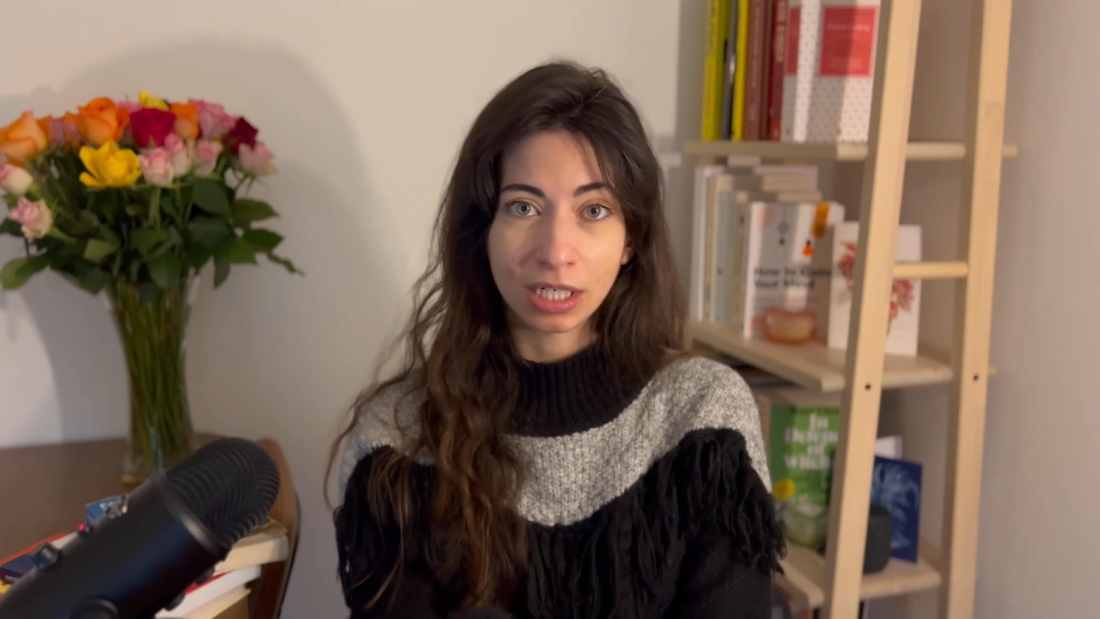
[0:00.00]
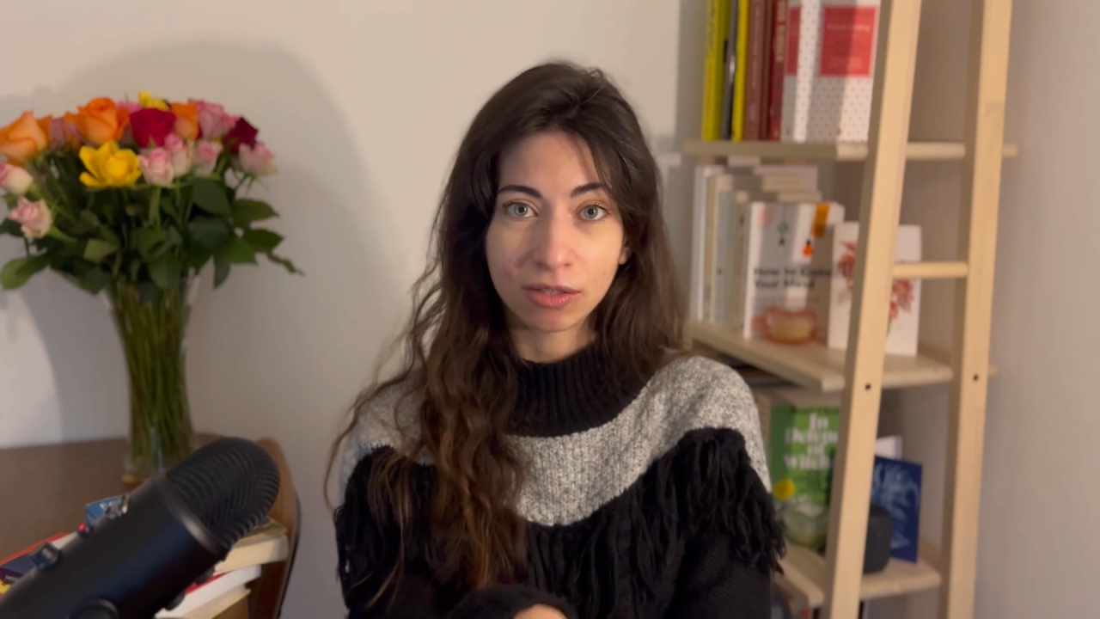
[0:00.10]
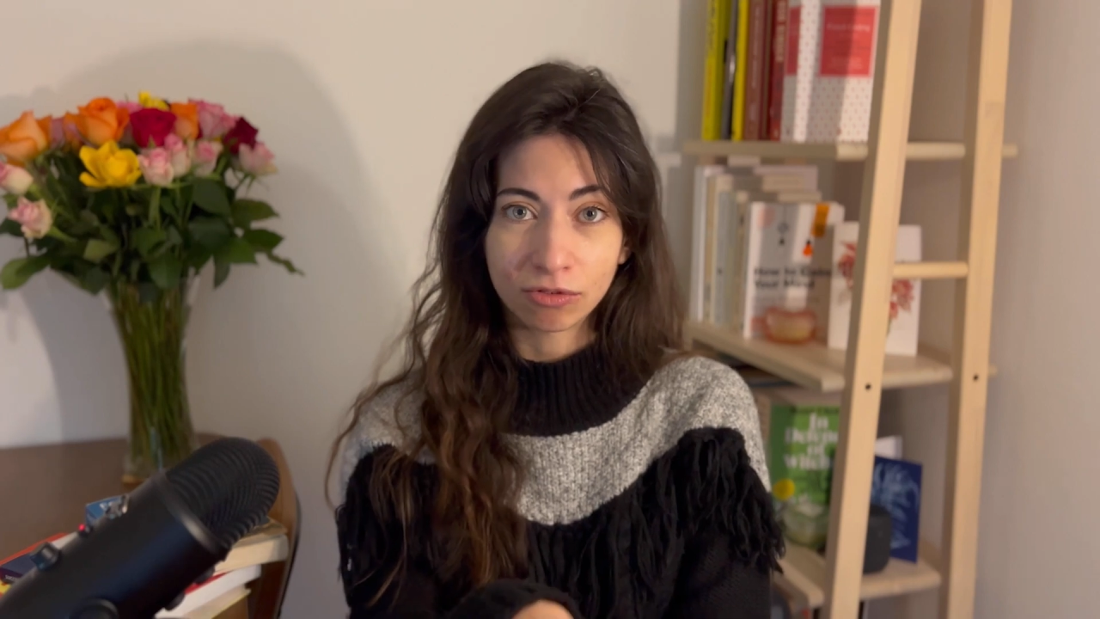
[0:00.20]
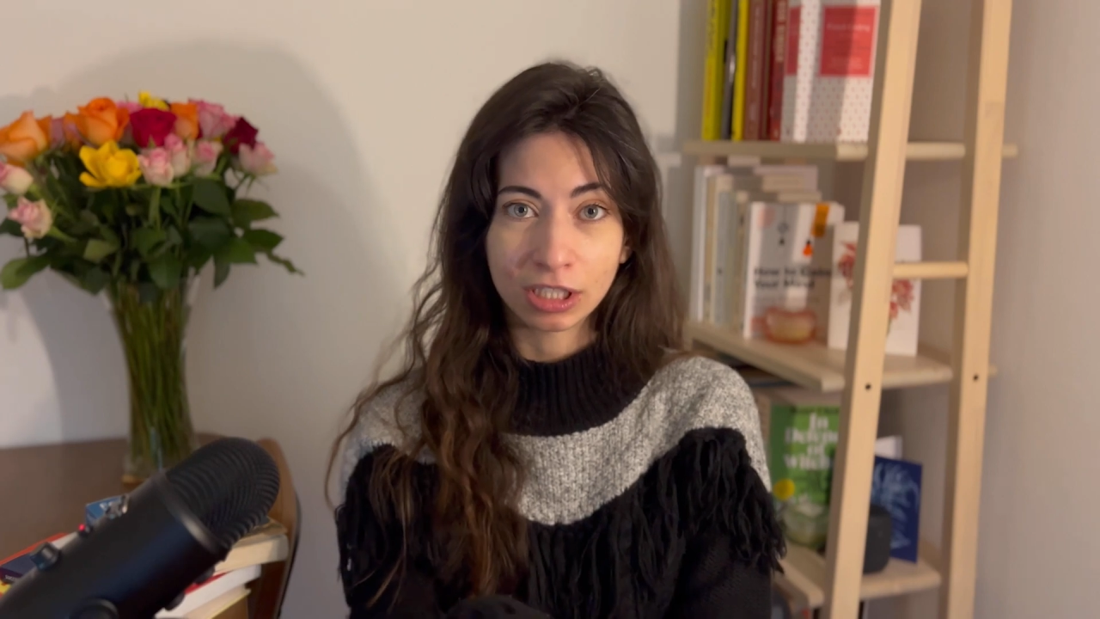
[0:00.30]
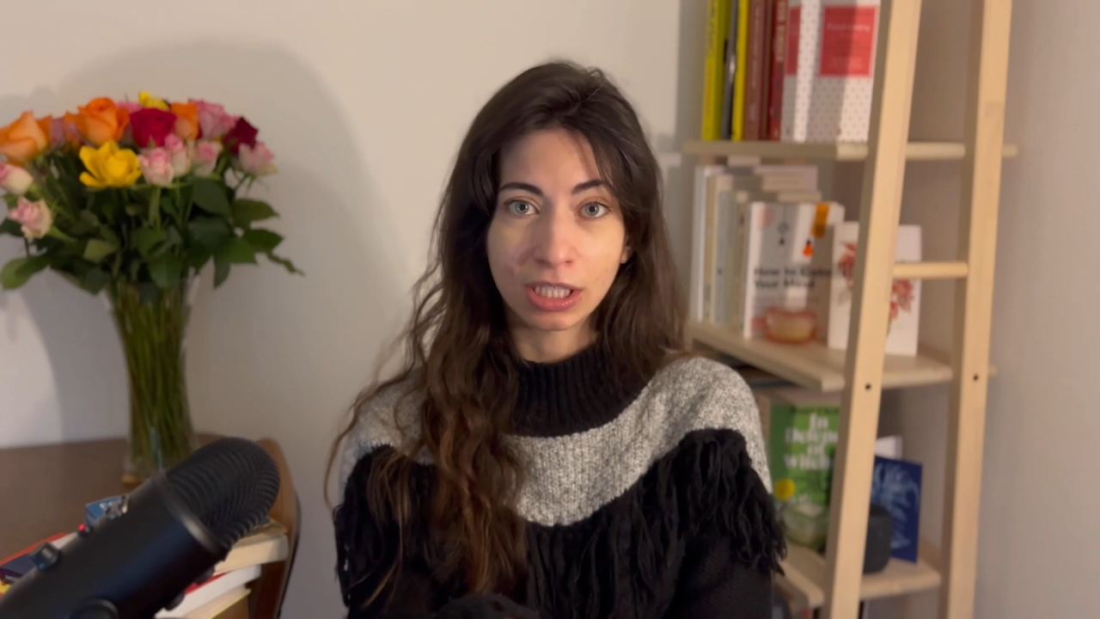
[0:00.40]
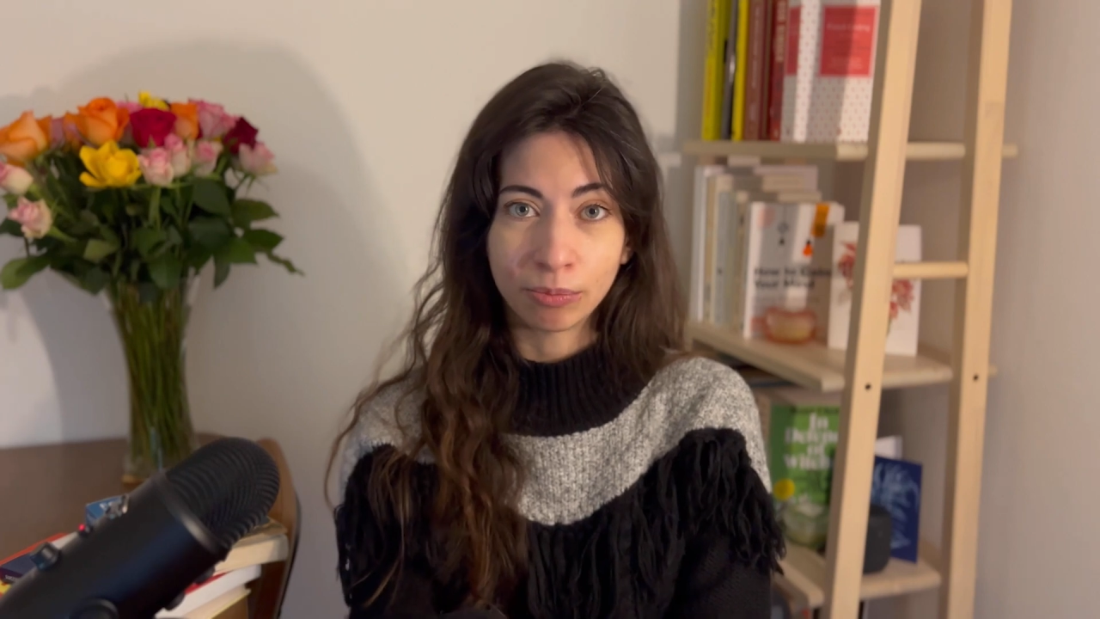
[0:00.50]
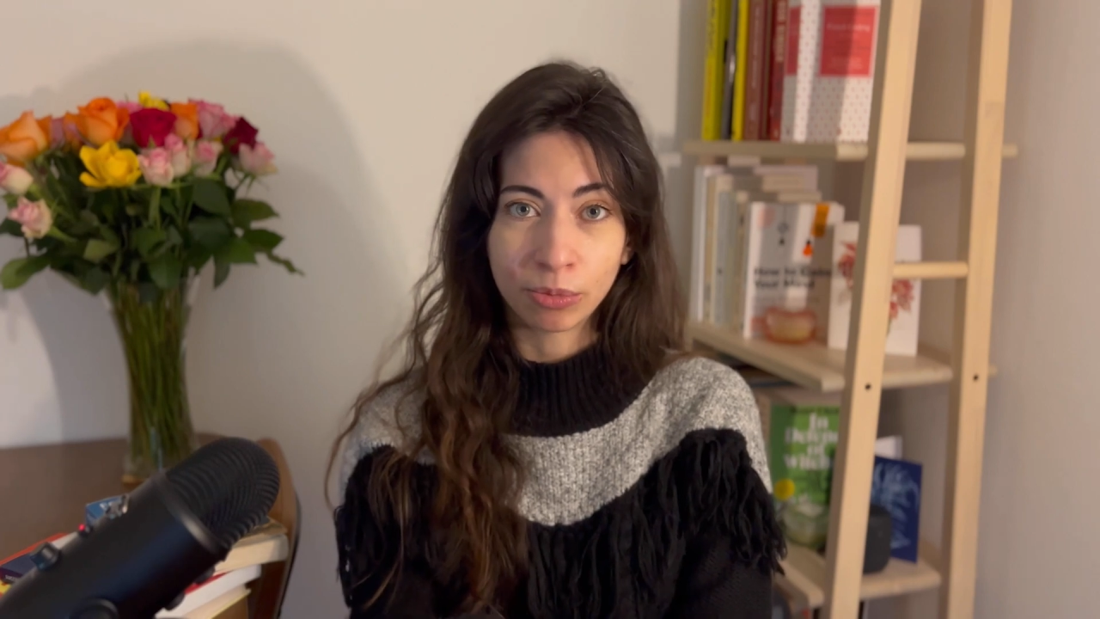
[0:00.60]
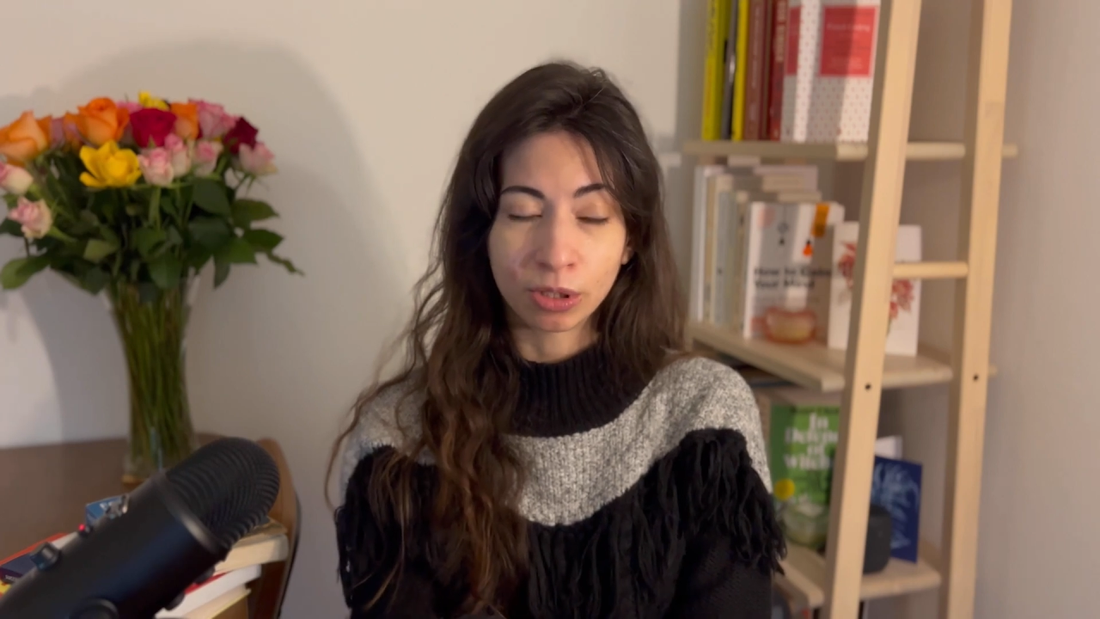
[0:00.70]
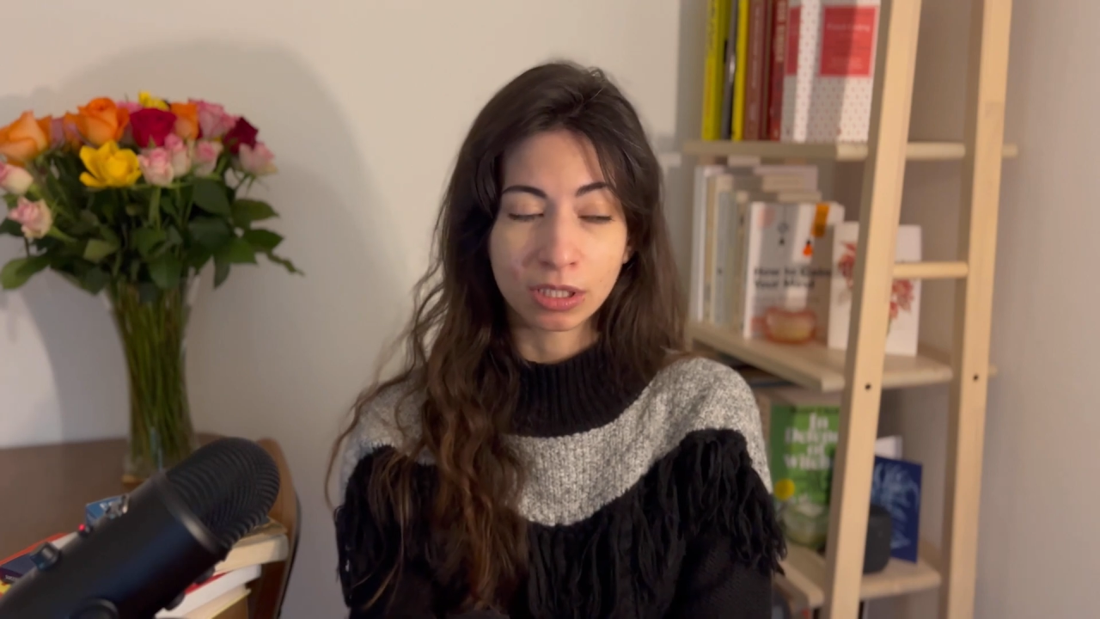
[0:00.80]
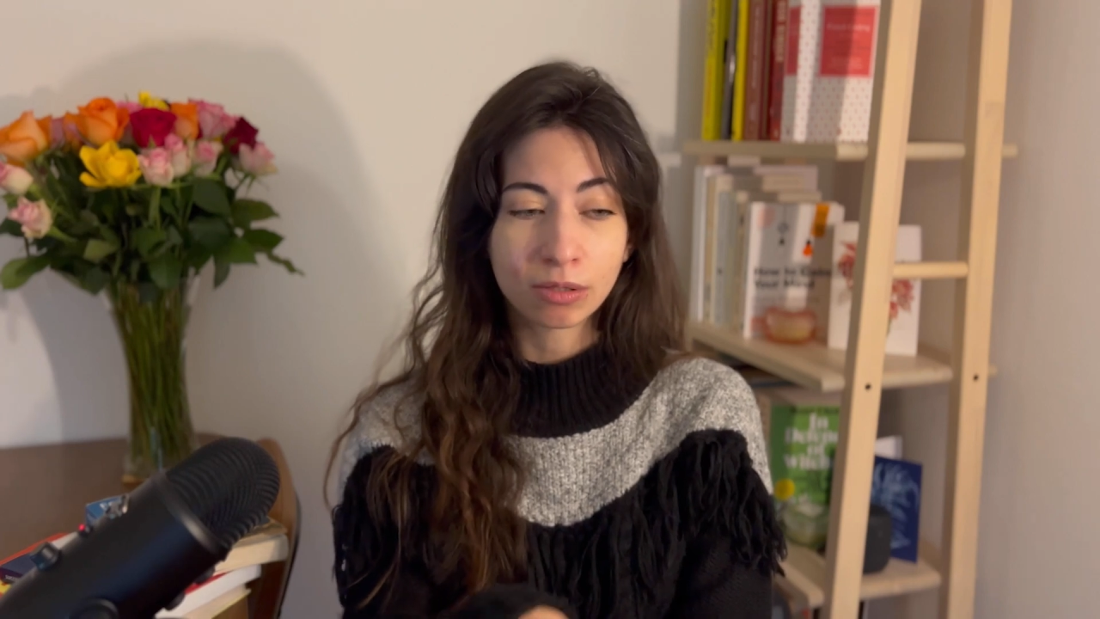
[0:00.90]
really
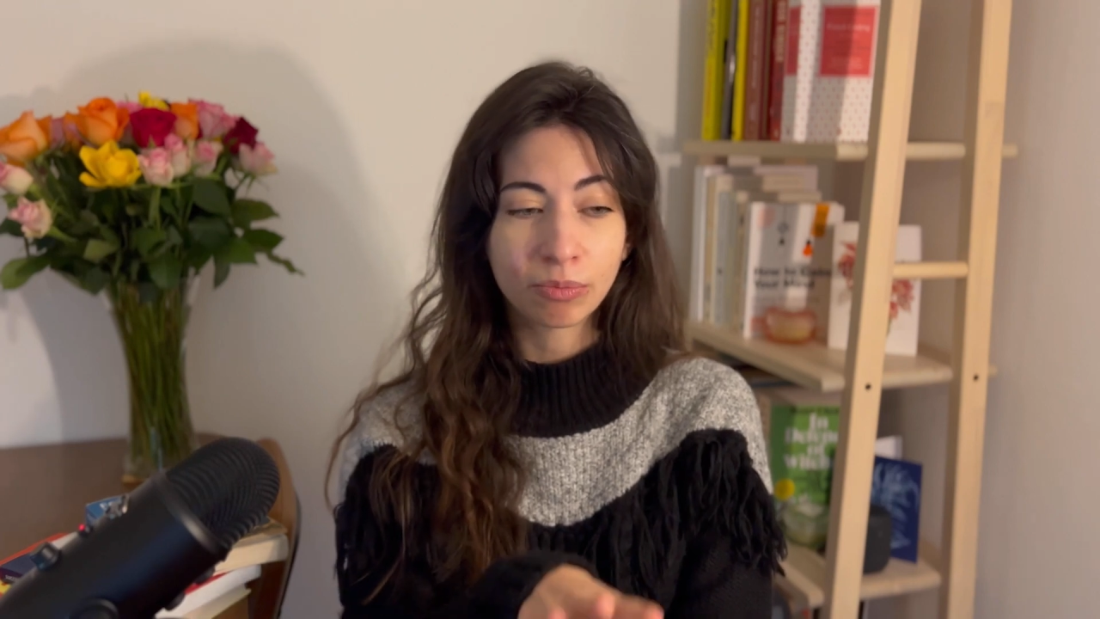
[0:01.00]
important,